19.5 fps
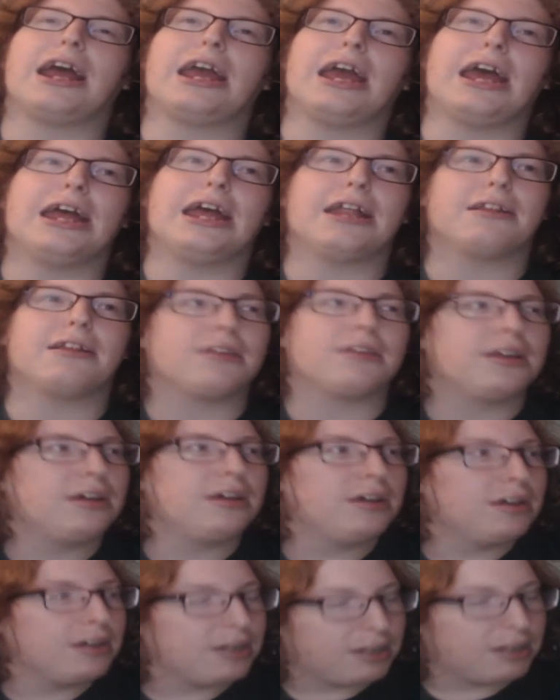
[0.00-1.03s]
and
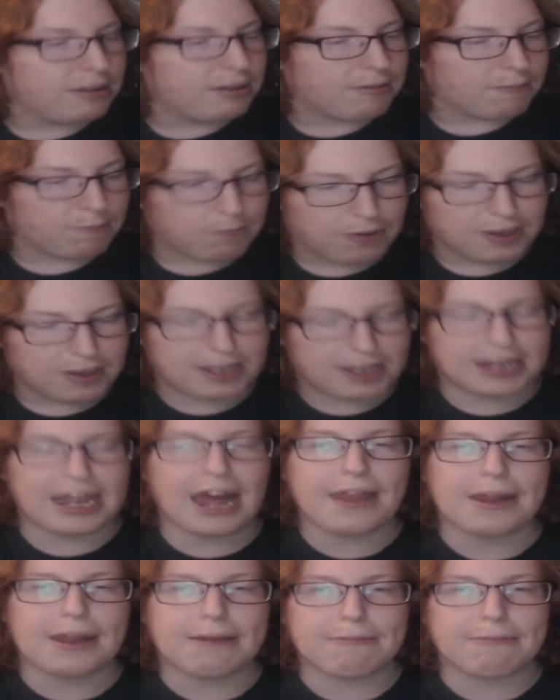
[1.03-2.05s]
put
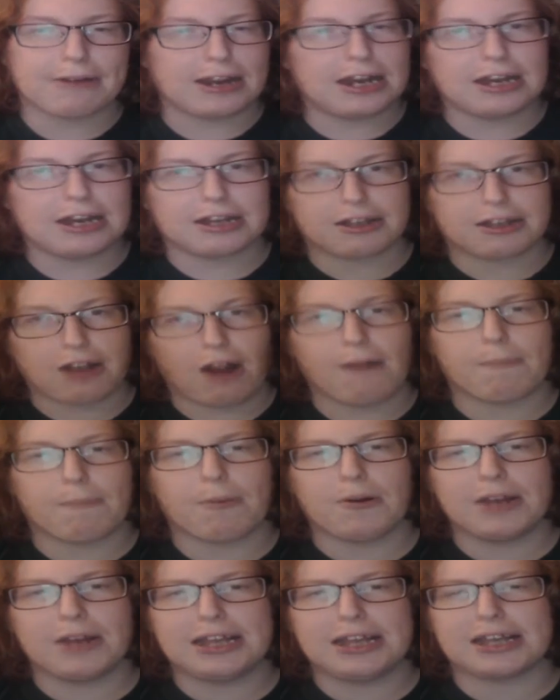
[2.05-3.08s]
together. We're going to start
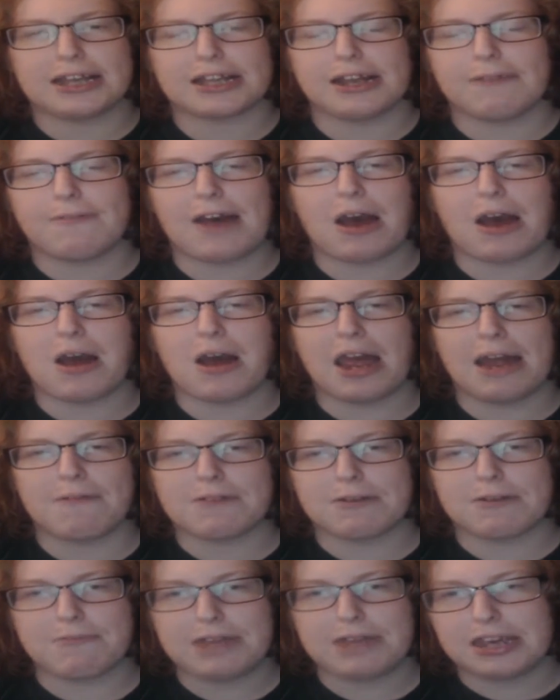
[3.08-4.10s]
putting stuff out
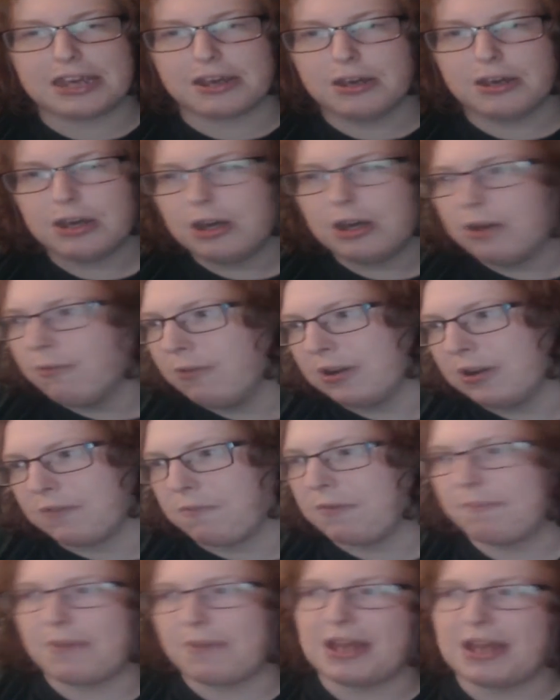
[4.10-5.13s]
every week, which
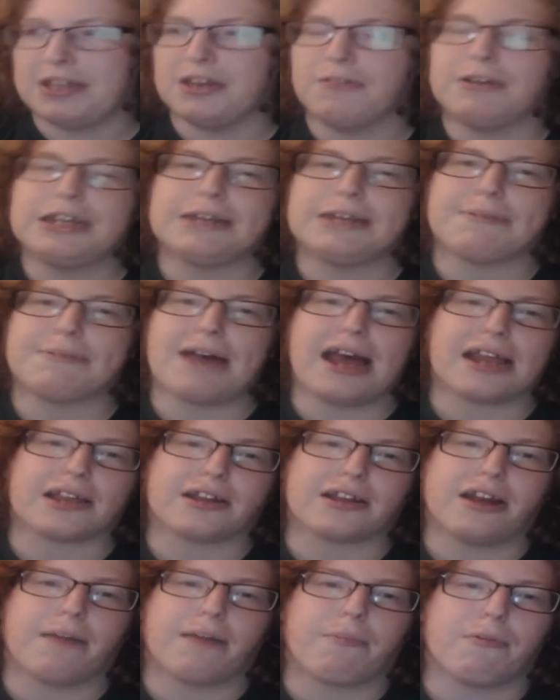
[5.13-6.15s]
we've been doing the
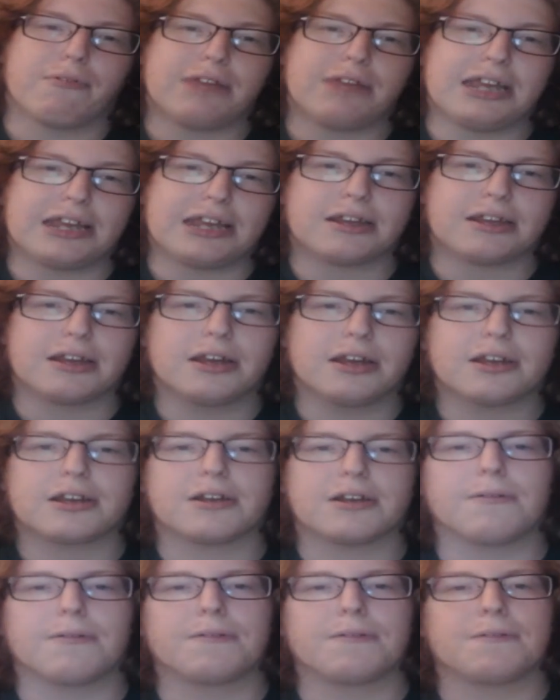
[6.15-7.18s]
past couple weeks,
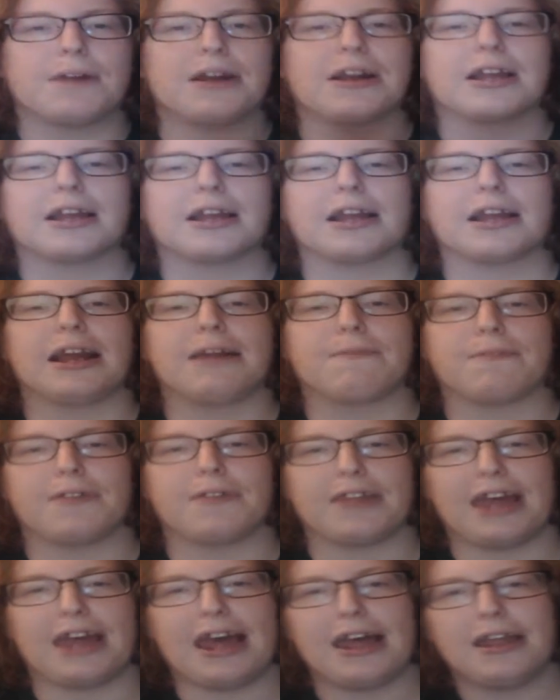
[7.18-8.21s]
so we're very excited for
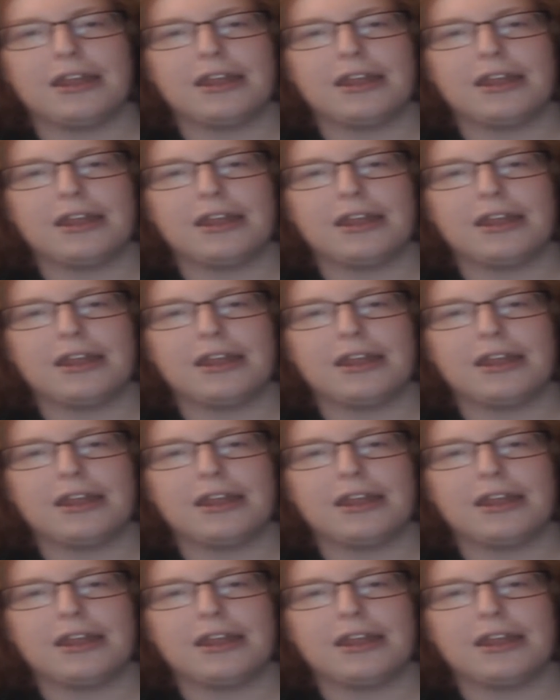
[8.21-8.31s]
that.